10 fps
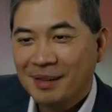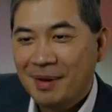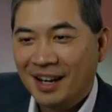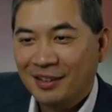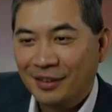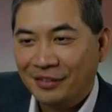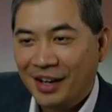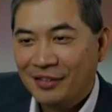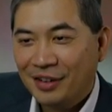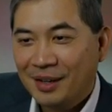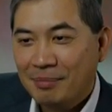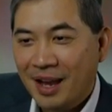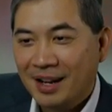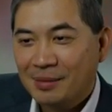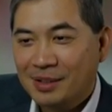McNavy. If I ever get
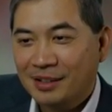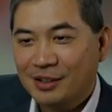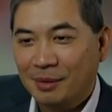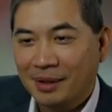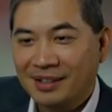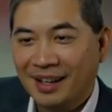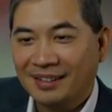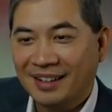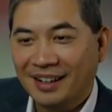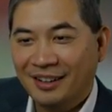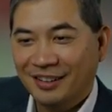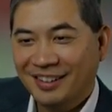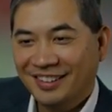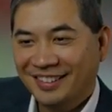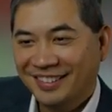banned, I'm just going to shut my tank down.